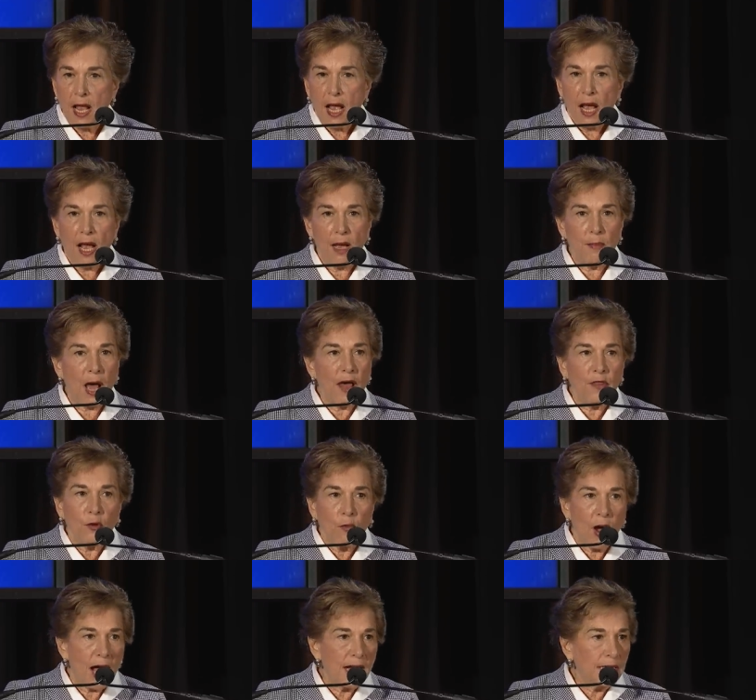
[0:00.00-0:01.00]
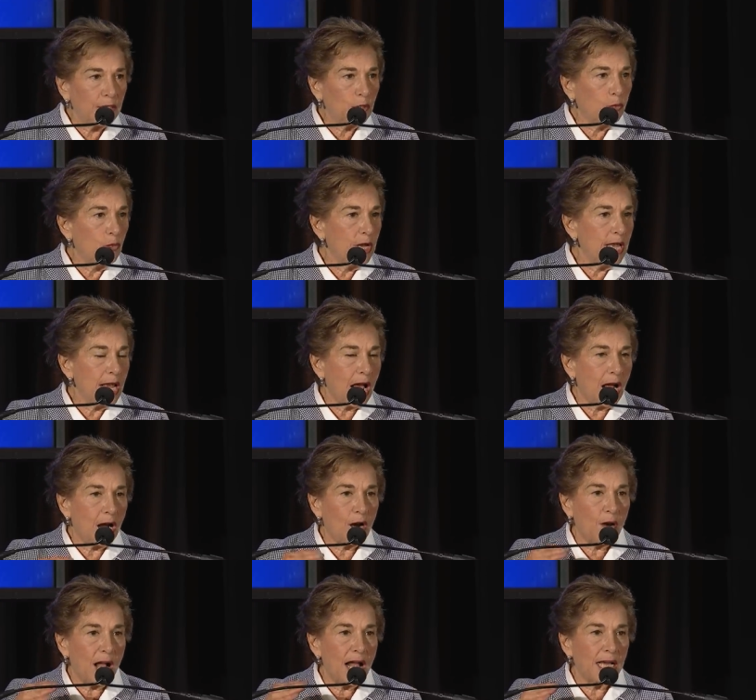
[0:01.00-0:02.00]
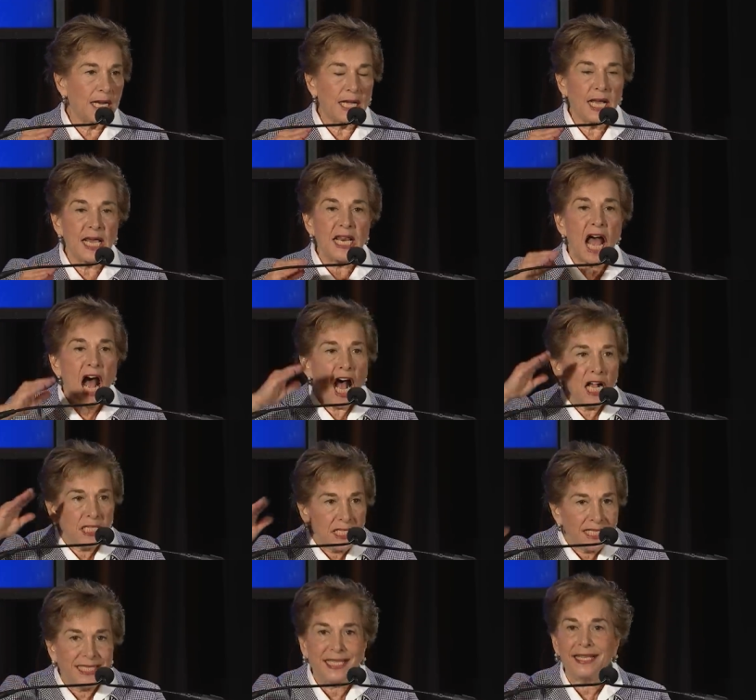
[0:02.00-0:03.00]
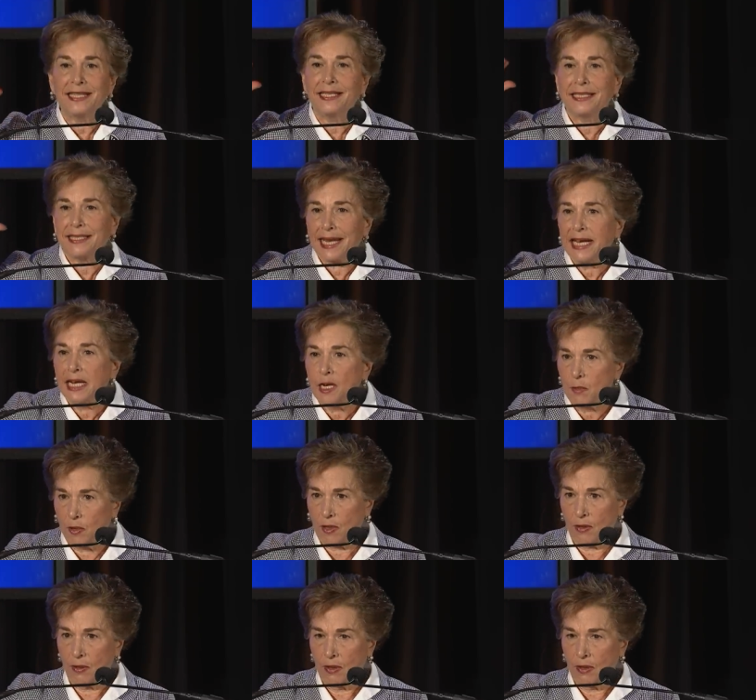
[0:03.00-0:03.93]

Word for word: Um, otherwise, we are on an unsustainable